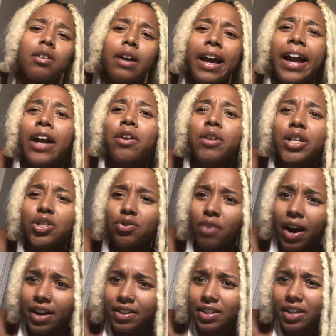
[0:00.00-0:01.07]
Aries
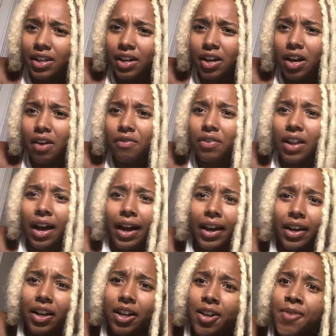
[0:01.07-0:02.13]
rising of
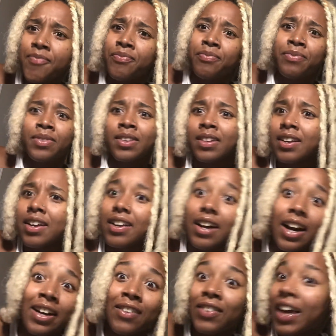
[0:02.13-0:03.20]
like,
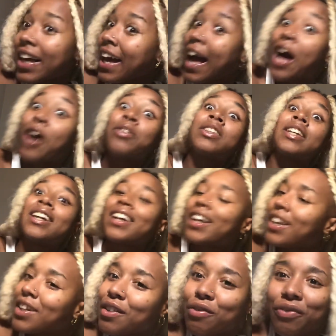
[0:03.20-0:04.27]
kind of like out there
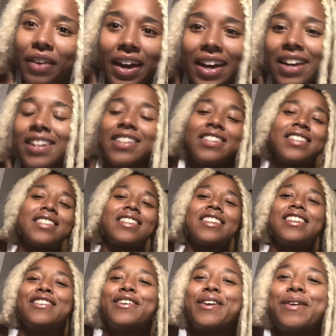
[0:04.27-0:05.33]
in your face, you
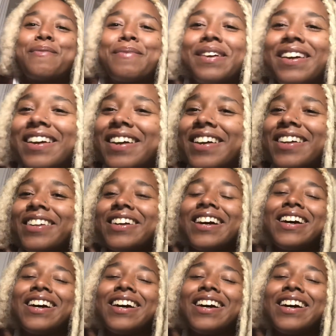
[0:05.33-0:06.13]
know what I mean?